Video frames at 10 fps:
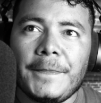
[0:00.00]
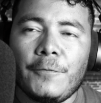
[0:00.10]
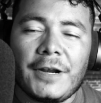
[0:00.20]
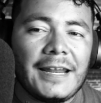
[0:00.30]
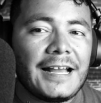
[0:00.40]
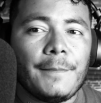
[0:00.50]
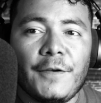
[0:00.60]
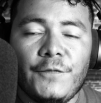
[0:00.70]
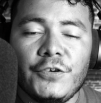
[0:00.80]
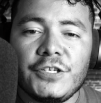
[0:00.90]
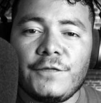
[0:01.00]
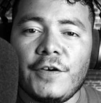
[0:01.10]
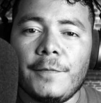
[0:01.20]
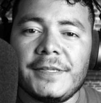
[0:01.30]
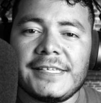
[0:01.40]
what I like about
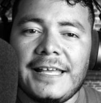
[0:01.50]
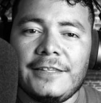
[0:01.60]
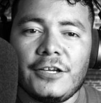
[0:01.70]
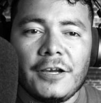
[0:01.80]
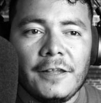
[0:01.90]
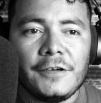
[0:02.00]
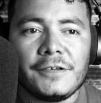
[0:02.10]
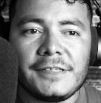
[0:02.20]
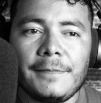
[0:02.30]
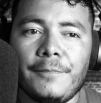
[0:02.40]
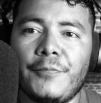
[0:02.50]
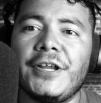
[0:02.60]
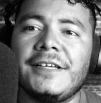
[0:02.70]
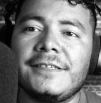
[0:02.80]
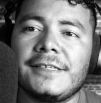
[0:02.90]
Fujifilm is that the colors, it
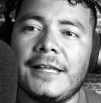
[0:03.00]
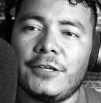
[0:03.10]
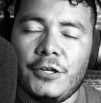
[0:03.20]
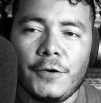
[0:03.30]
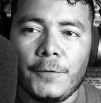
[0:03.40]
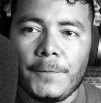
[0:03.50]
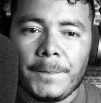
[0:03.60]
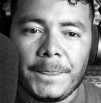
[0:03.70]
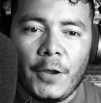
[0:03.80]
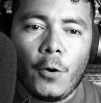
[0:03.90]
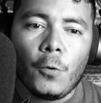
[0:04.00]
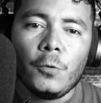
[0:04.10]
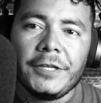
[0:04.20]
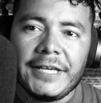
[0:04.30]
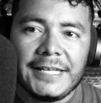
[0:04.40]
brings like, you know,
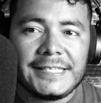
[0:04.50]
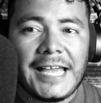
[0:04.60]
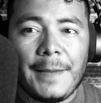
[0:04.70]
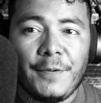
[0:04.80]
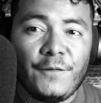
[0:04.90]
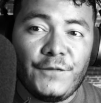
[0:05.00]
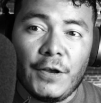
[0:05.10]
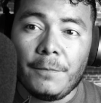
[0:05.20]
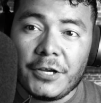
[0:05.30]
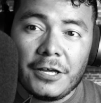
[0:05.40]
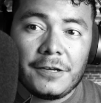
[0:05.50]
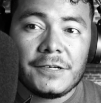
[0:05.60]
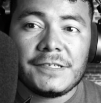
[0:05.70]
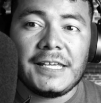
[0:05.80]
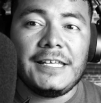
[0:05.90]
old type of film
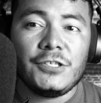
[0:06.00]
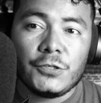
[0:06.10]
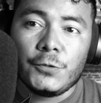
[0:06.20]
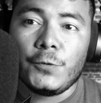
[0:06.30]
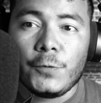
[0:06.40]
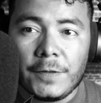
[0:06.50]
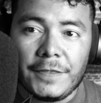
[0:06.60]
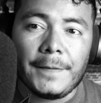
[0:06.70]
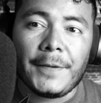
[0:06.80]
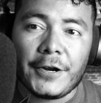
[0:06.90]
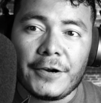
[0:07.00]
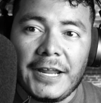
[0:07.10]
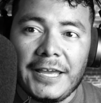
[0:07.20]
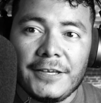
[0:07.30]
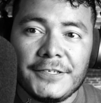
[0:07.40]
colors into the modern
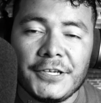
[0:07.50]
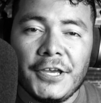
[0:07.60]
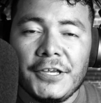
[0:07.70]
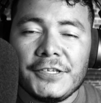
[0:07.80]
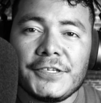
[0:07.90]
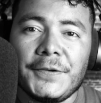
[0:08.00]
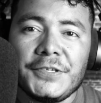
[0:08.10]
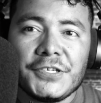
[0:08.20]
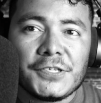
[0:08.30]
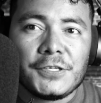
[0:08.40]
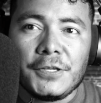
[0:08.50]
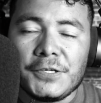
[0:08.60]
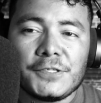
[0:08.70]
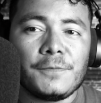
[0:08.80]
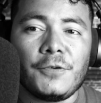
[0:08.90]
age, so it just
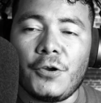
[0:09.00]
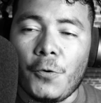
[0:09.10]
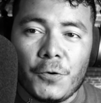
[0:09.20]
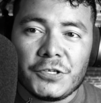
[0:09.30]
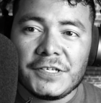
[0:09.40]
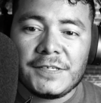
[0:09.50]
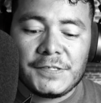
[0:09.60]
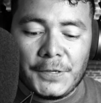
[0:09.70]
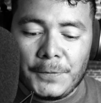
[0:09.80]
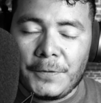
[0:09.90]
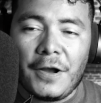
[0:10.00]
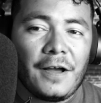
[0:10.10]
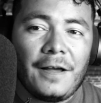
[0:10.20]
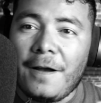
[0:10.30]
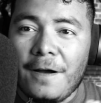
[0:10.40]
looks gorgeous. So
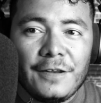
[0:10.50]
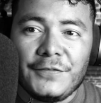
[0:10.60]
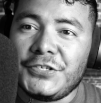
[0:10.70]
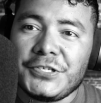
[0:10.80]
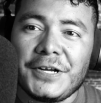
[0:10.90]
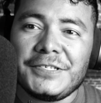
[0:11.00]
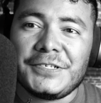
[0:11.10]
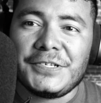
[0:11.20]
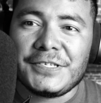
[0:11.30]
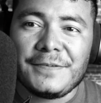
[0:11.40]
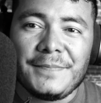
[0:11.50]
all of the shots are just